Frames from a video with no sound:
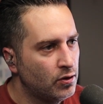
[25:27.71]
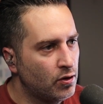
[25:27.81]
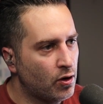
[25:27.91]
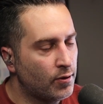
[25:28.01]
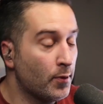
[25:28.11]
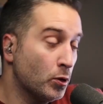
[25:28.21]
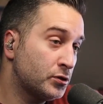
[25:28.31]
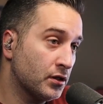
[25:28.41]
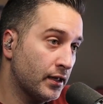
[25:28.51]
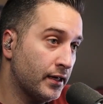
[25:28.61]
are
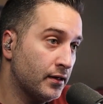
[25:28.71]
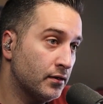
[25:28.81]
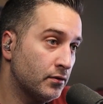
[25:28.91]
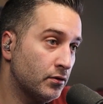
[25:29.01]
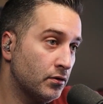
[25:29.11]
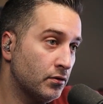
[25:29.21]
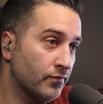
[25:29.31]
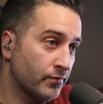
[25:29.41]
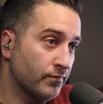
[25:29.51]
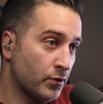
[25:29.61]
mostly
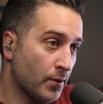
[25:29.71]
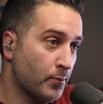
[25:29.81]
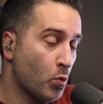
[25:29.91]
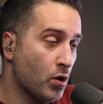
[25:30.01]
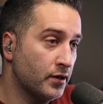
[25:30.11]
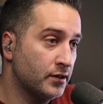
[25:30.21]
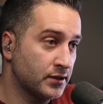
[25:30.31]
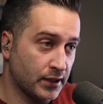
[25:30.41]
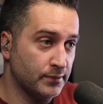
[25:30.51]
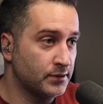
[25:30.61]
number one is
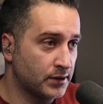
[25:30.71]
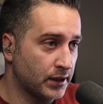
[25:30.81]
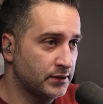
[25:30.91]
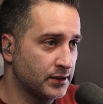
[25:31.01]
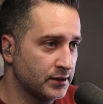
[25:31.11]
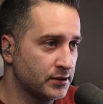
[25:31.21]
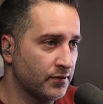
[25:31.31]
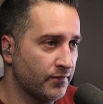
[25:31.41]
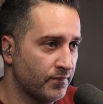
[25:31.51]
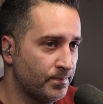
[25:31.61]
consists
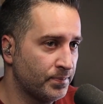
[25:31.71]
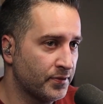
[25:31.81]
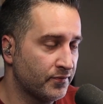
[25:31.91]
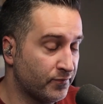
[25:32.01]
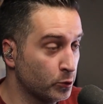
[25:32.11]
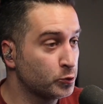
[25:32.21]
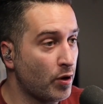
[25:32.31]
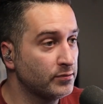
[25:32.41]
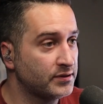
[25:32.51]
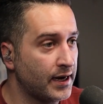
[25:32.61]
of first
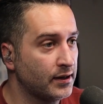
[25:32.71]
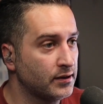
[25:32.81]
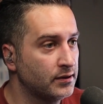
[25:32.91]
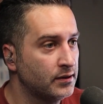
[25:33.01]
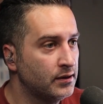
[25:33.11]
round talent,